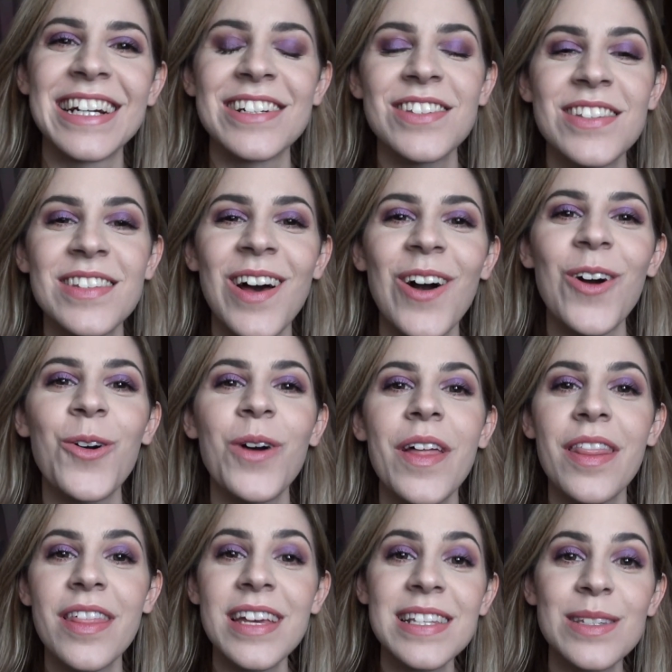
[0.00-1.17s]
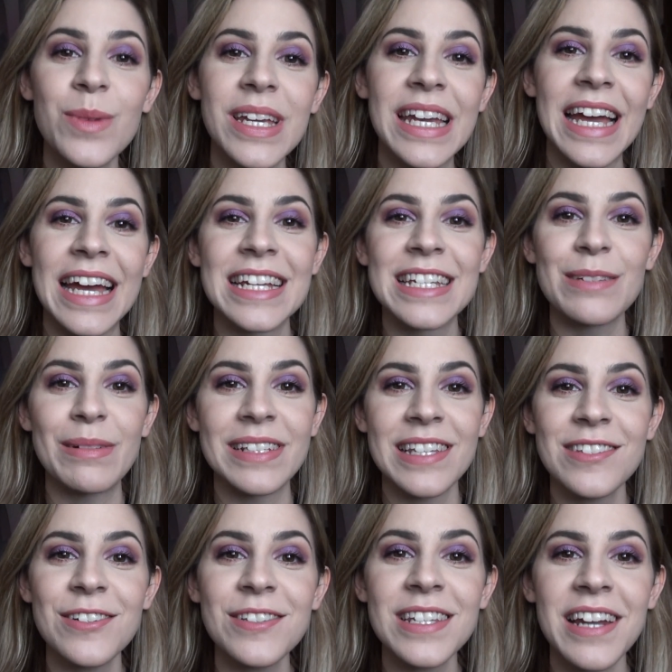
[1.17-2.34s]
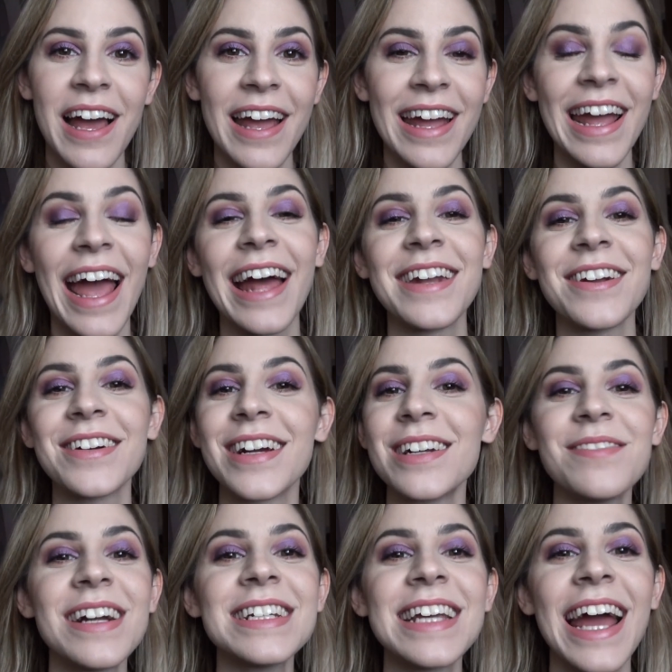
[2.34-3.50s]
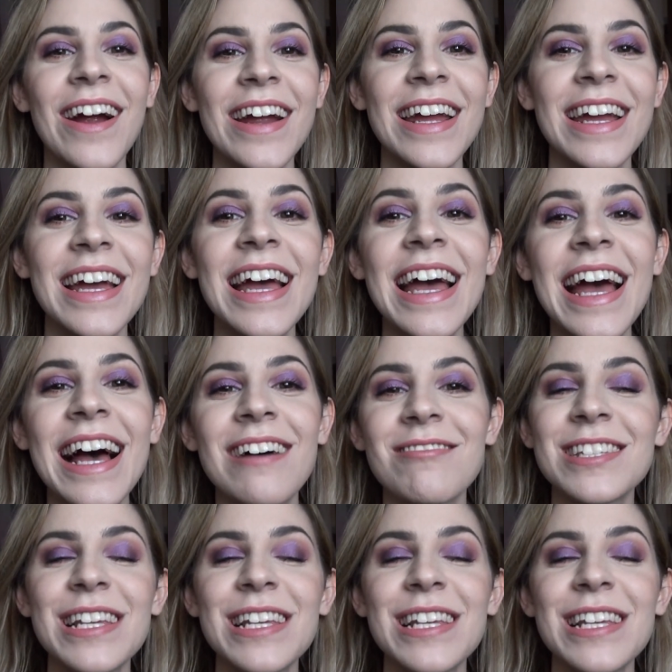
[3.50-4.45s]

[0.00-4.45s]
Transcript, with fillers: So this weekend, my sisters and I and our good friend Gary have